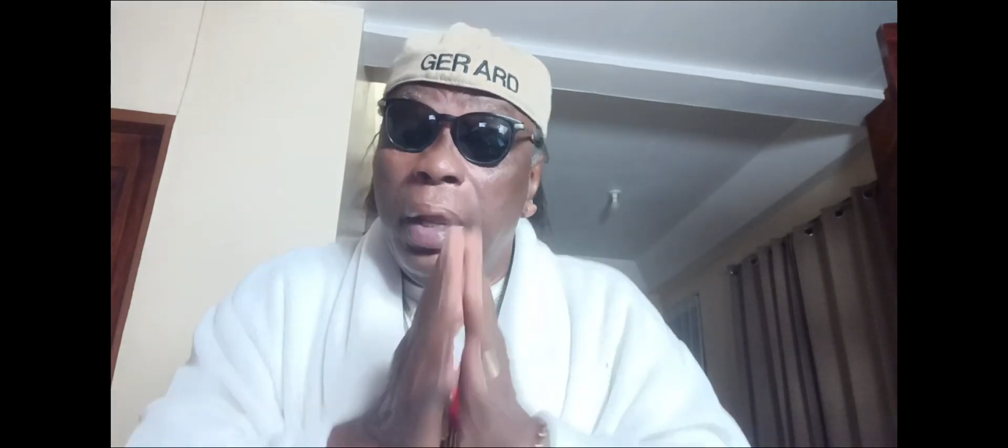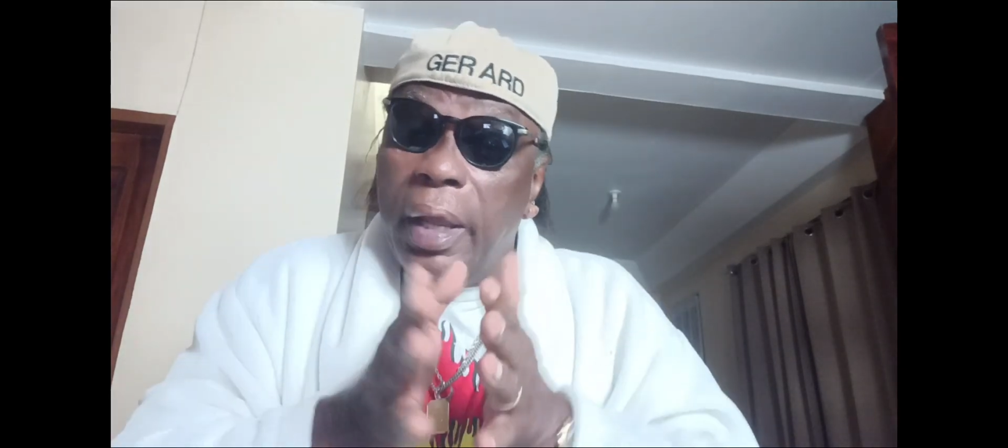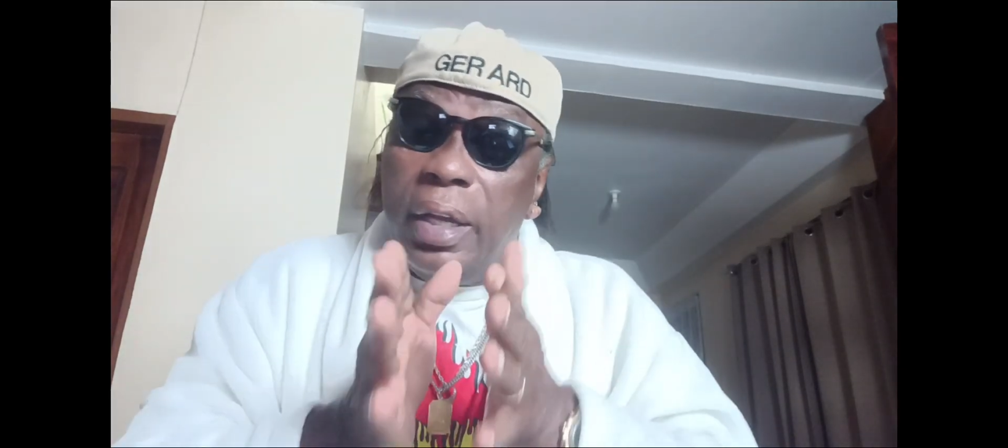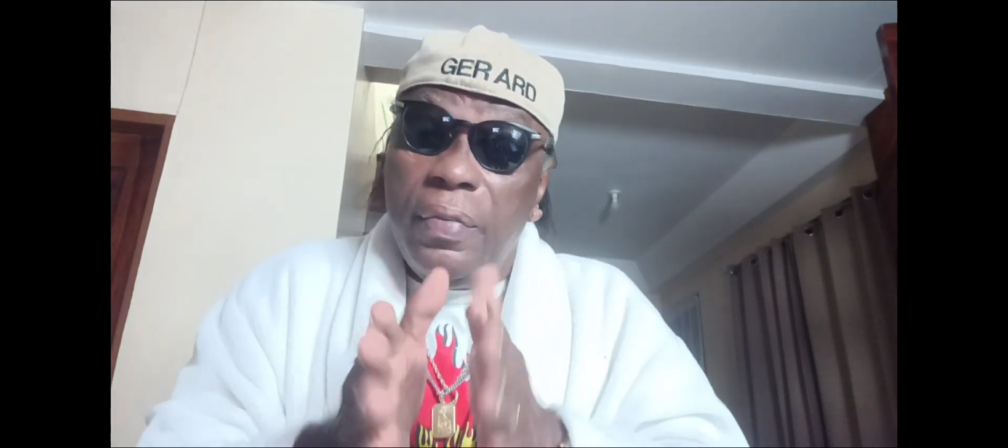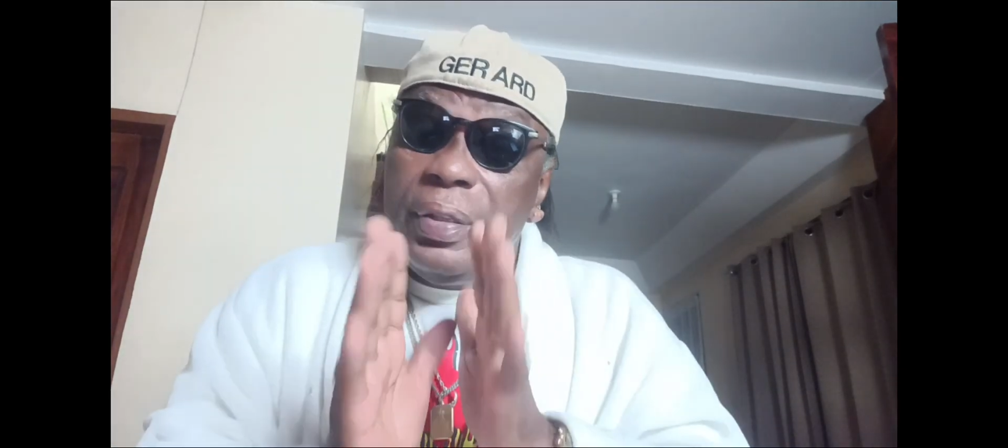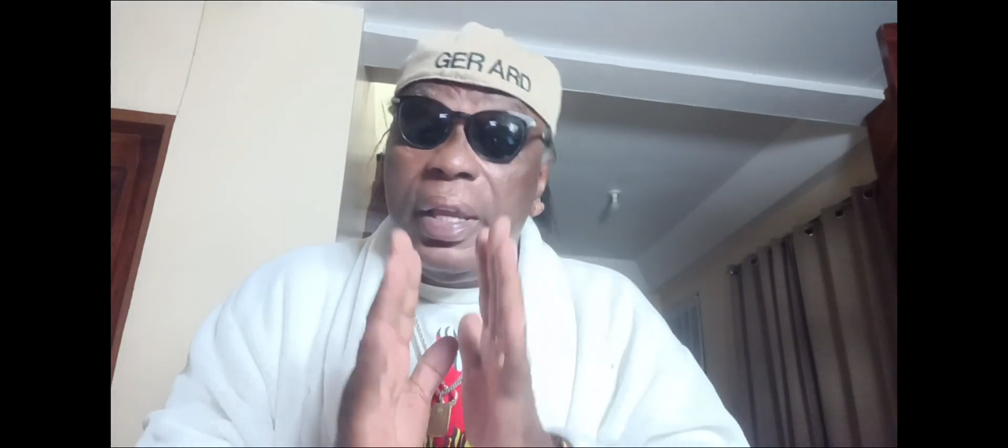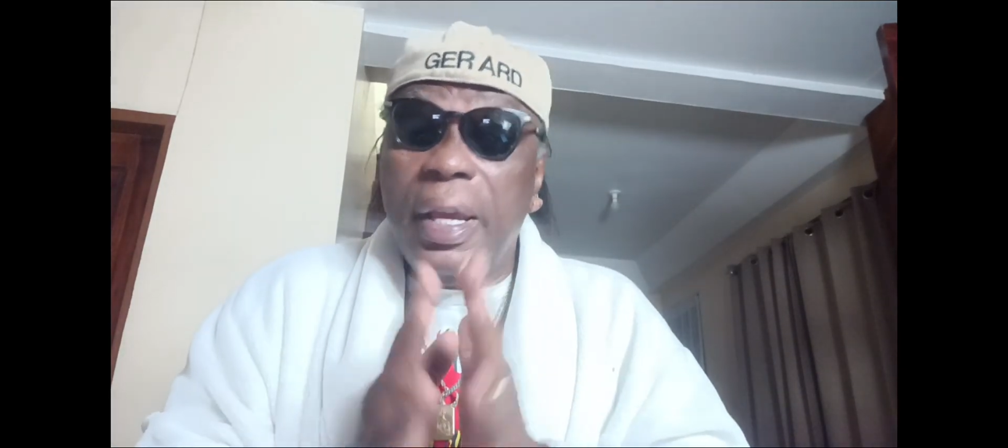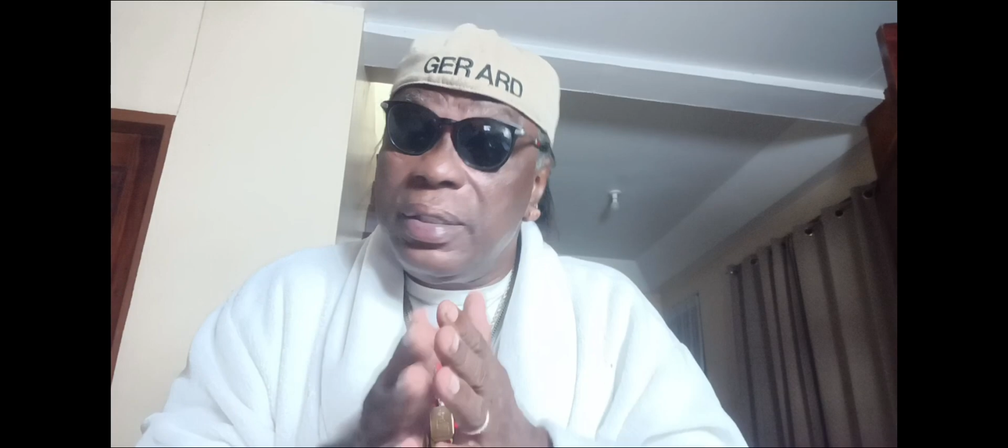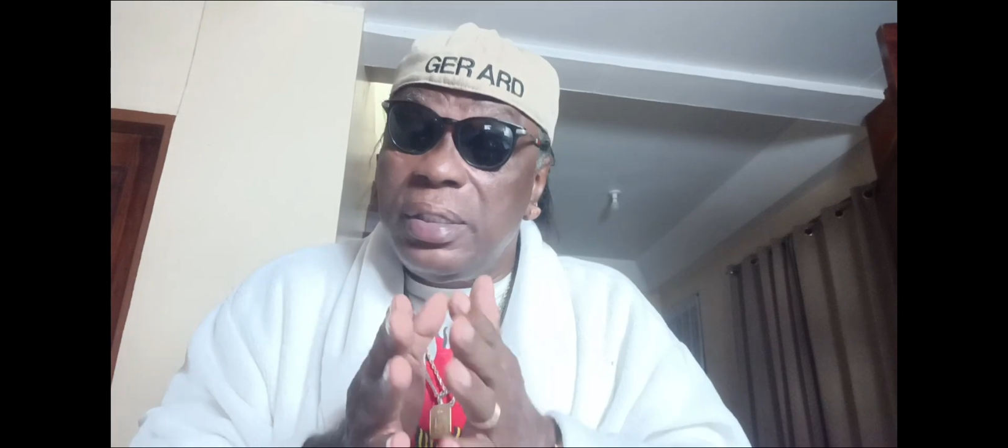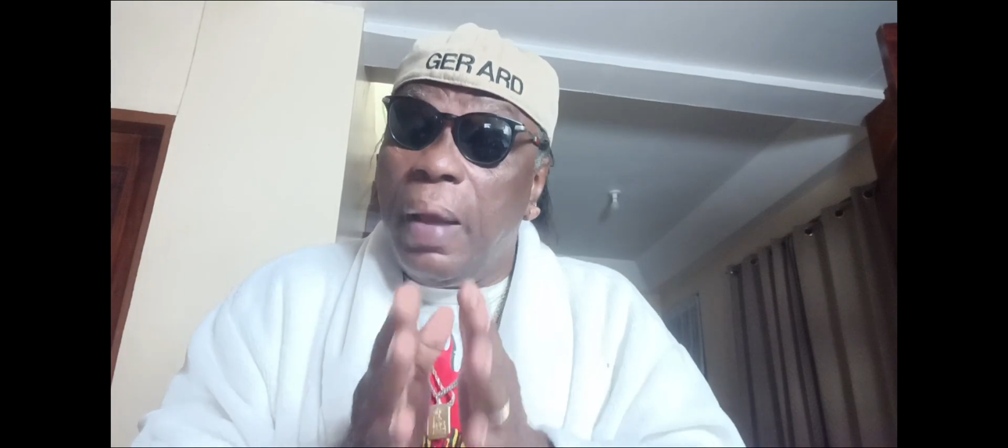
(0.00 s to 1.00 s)
And every day
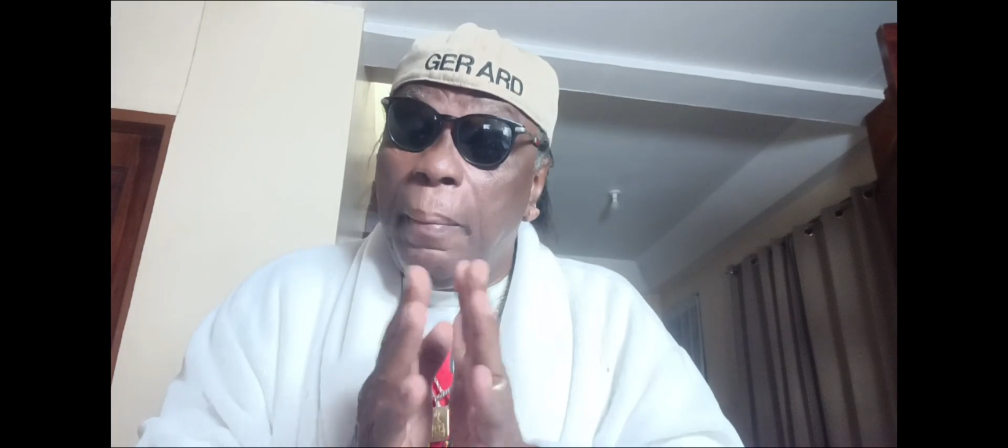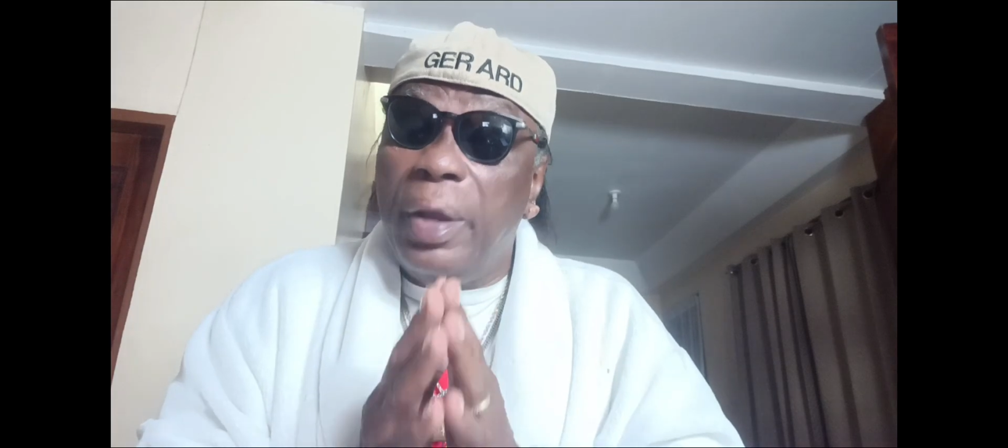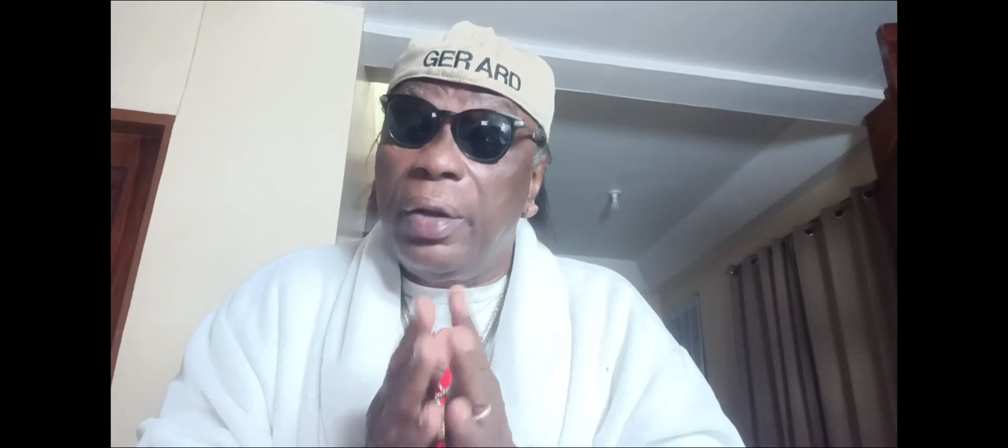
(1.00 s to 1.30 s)
I stopped by